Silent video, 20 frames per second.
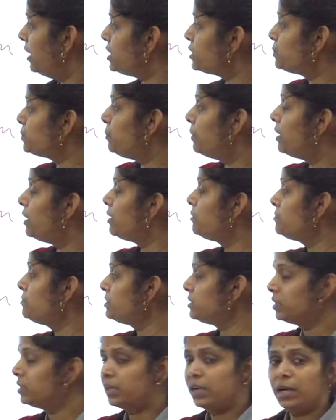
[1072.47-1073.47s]
sperms
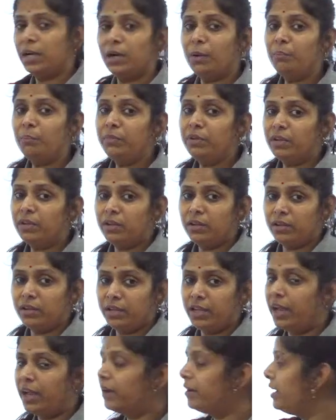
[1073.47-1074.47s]

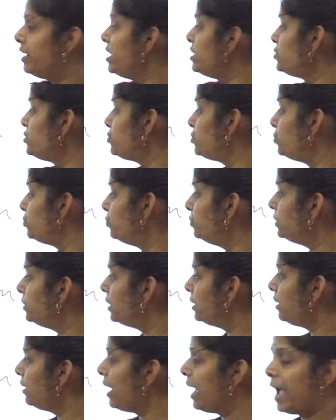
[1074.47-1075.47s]
reach to
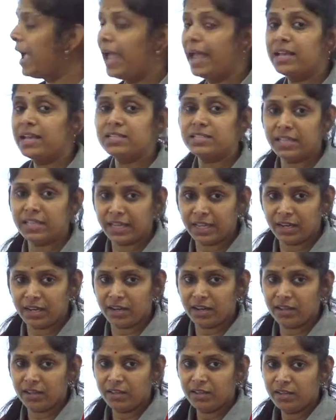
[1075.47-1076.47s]
the egg cell,
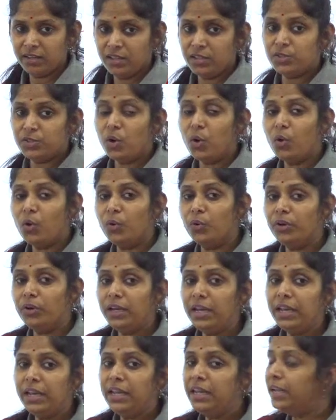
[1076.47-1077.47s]
so
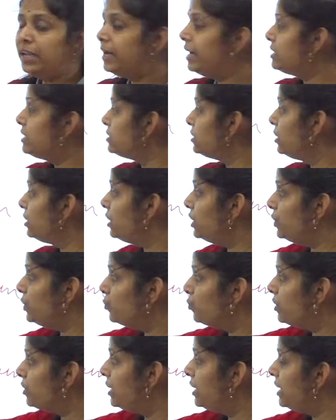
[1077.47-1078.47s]
only its
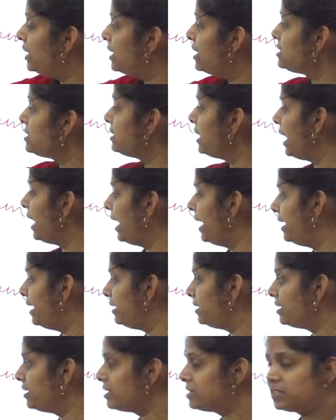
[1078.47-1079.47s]
nucleus
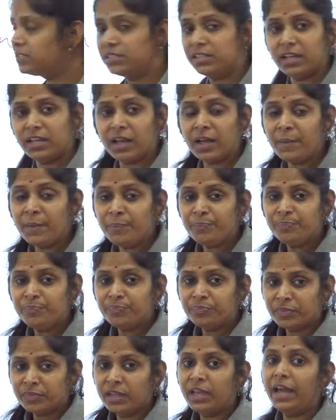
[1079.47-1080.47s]
enters the
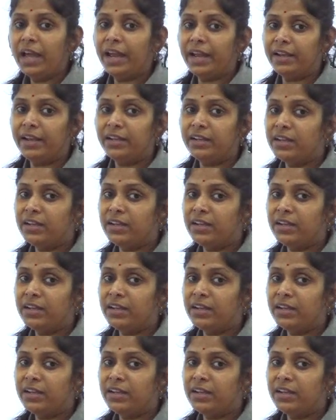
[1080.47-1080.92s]
egg,